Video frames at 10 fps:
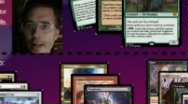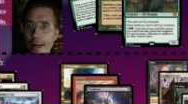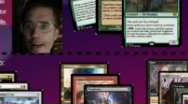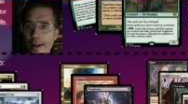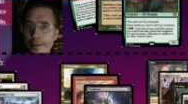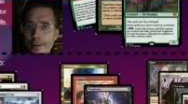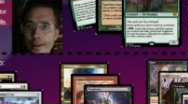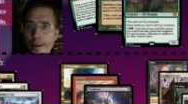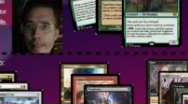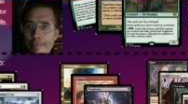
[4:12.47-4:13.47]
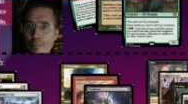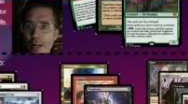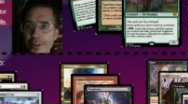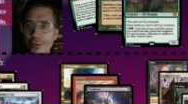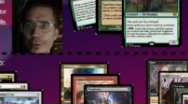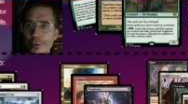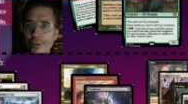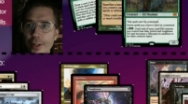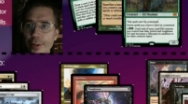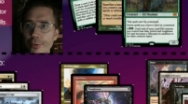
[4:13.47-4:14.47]
And the tutors
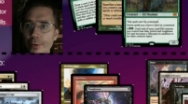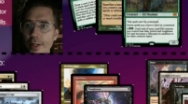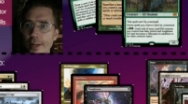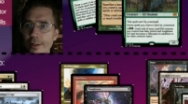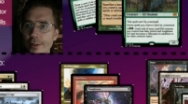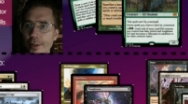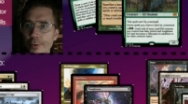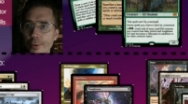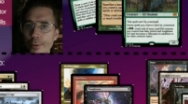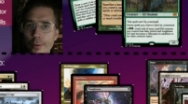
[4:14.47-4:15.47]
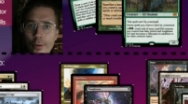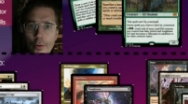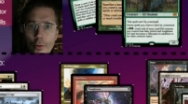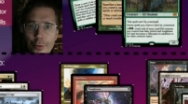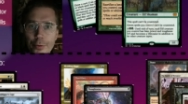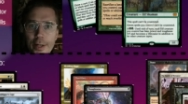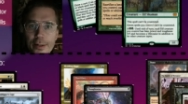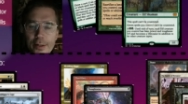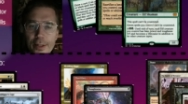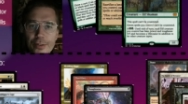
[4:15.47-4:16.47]
they can use to get Nadu, or to
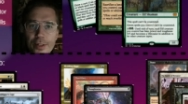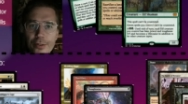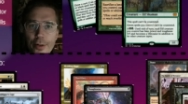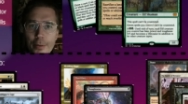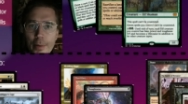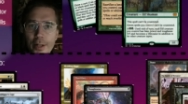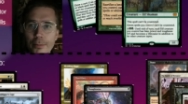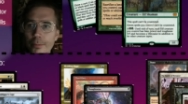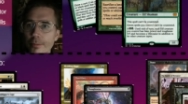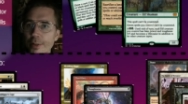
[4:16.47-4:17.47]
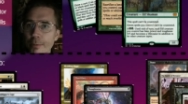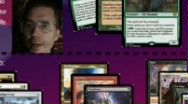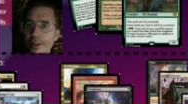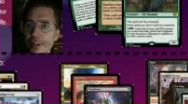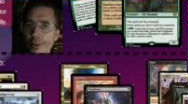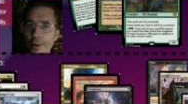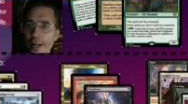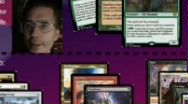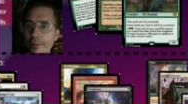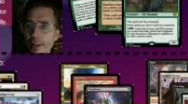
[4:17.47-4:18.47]
get these are their main
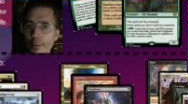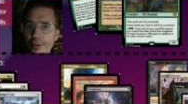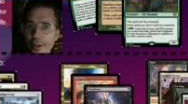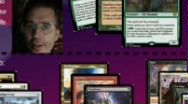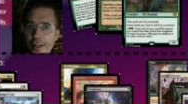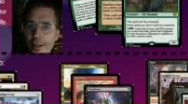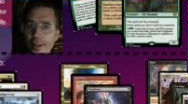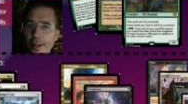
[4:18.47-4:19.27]
interactive elements, I think.